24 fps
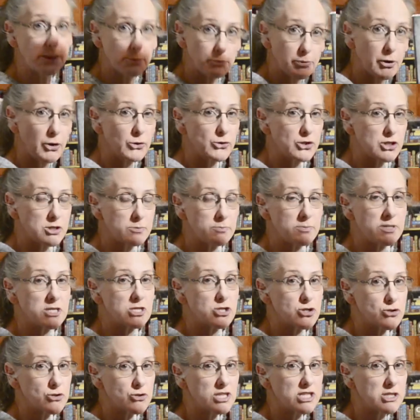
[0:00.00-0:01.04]

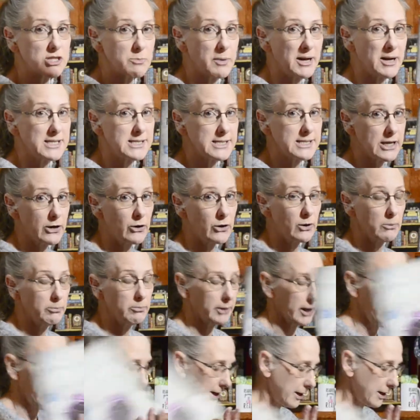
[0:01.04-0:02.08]
postmistress by Sarah
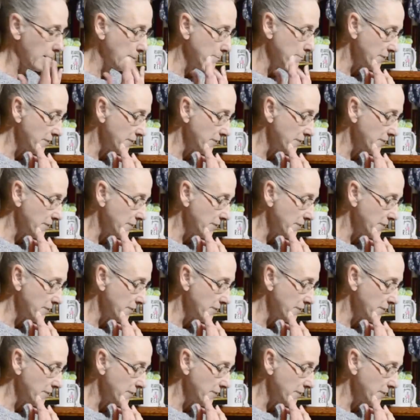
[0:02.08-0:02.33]
Blake.